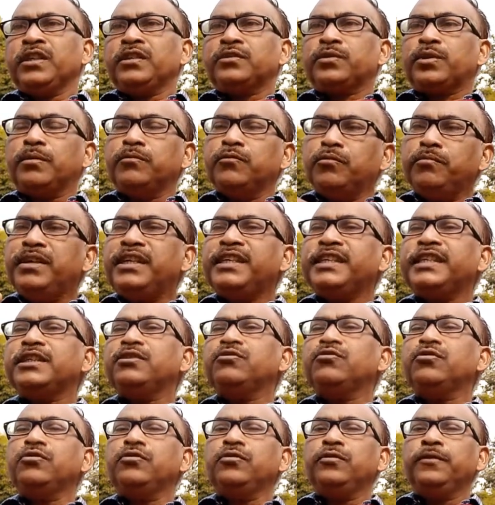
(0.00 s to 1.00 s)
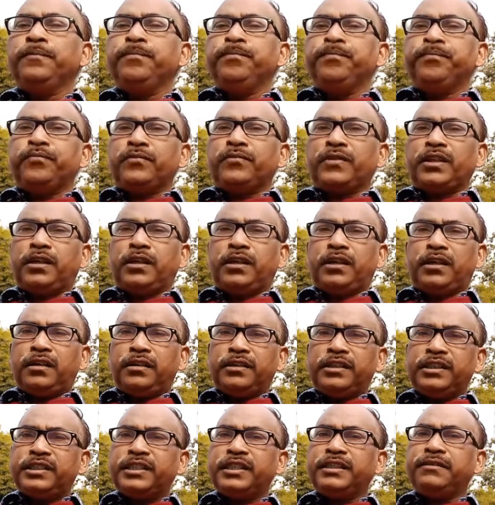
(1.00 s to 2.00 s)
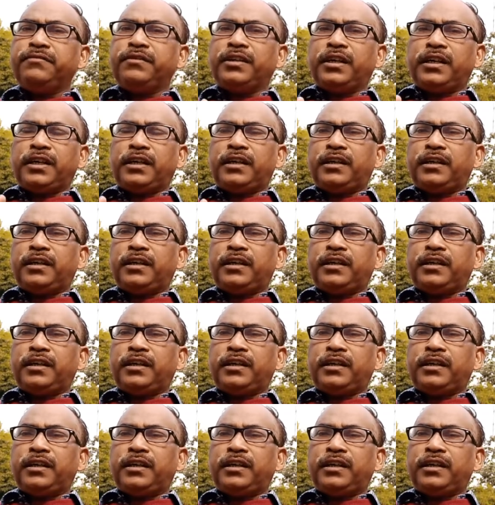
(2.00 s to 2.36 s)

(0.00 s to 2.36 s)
The moment you arrive